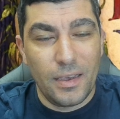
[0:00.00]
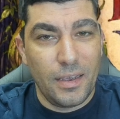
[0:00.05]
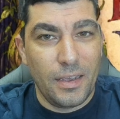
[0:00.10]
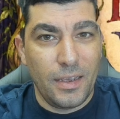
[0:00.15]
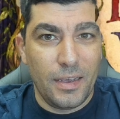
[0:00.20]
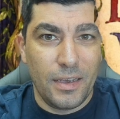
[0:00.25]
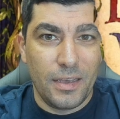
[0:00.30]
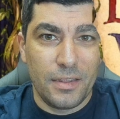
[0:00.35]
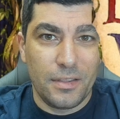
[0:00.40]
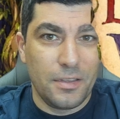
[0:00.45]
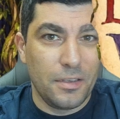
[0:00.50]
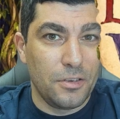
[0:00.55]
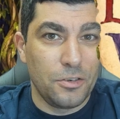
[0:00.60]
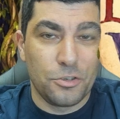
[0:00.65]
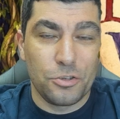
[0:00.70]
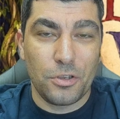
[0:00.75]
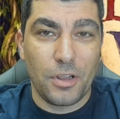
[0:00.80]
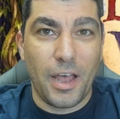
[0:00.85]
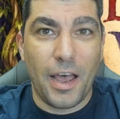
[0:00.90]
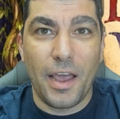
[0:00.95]
And in
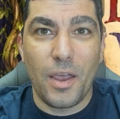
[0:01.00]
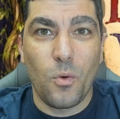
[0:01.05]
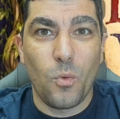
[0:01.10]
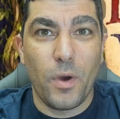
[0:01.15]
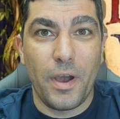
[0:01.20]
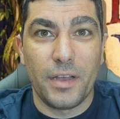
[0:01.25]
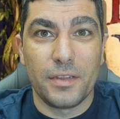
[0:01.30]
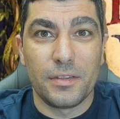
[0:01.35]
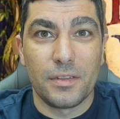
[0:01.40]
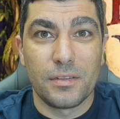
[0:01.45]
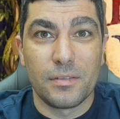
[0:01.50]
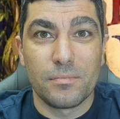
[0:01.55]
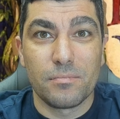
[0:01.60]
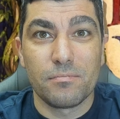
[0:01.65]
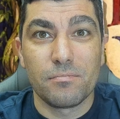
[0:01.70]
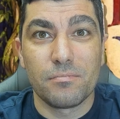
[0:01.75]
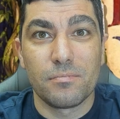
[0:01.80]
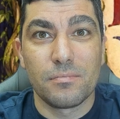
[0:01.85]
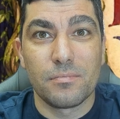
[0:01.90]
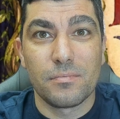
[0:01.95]
July,
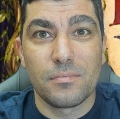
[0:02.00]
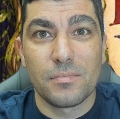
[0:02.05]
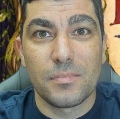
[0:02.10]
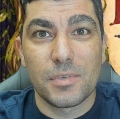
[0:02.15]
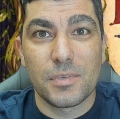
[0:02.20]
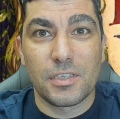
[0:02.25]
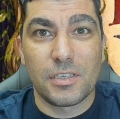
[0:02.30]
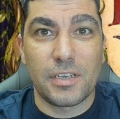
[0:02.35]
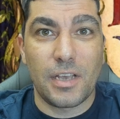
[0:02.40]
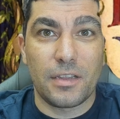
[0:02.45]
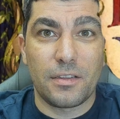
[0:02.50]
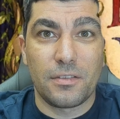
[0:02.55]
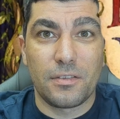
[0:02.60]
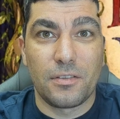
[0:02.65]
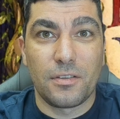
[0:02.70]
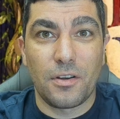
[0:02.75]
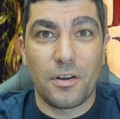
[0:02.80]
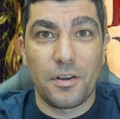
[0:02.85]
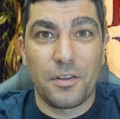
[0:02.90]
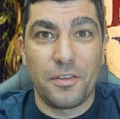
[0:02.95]
when set
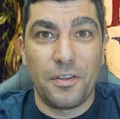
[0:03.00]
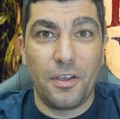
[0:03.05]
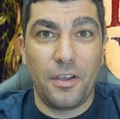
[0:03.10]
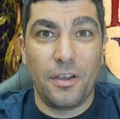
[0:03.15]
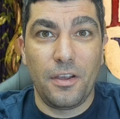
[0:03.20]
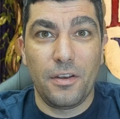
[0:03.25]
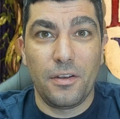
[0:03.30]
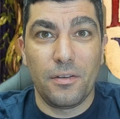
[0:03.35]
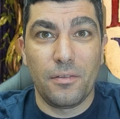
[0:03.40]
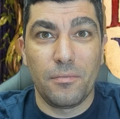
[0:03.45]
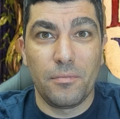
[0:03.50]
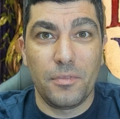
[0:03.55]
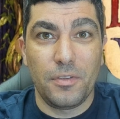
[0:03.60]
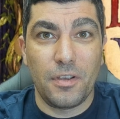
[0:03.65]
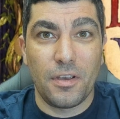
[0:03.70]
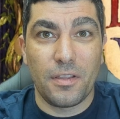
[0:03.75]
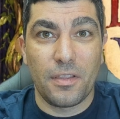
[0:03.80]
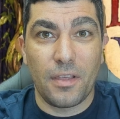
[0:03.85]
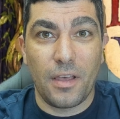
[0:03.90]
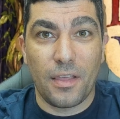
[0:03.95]
13,
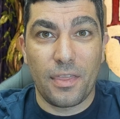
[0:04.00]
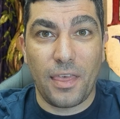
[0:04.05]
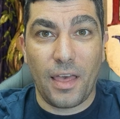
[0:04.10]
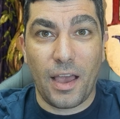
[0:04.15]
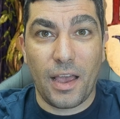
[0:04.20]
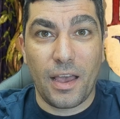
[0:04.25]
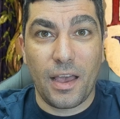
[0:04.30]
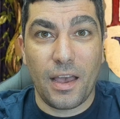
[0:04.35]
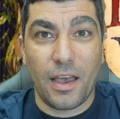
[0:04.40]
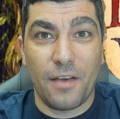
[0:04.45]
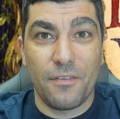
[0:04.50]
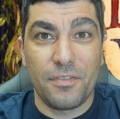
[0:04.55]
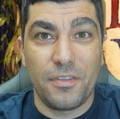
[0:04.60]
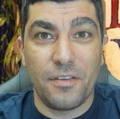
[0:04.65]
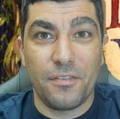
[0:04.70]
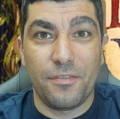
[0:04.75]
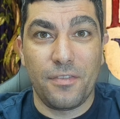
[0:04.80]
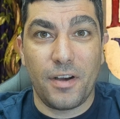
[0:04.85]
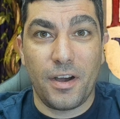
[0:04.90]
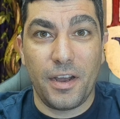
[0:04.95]
the Attack of
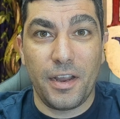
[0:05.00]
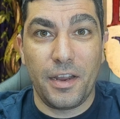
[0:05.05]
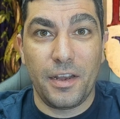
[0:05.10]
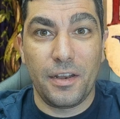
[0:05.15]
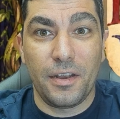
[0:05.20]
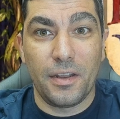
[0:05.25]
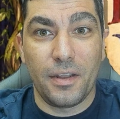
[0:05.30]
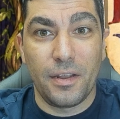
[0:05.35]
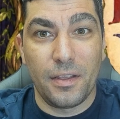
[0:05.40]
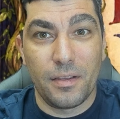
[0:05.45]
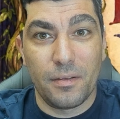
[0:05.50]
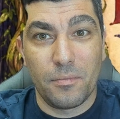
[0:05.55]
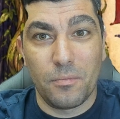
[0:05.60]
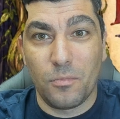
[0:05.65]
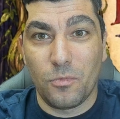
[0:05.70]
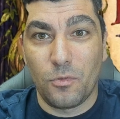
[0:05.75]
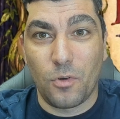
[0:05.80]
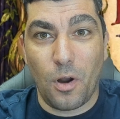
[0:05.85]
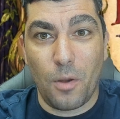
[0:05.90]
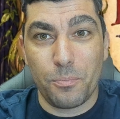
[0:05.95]
the Vine
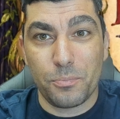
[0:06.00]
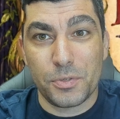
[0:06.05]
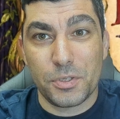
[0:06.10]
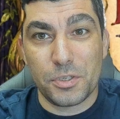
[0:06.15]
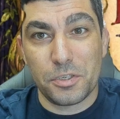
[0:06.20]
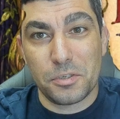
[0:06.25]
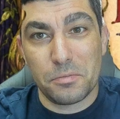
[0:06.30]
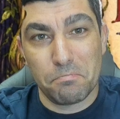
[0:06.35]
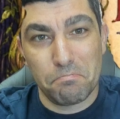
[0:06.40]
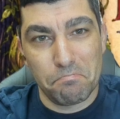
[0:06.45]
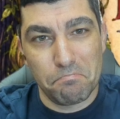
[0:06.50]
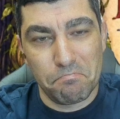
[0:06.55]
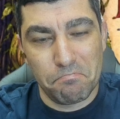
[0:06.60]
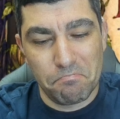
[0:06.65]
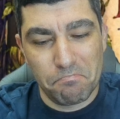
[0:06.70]
drops,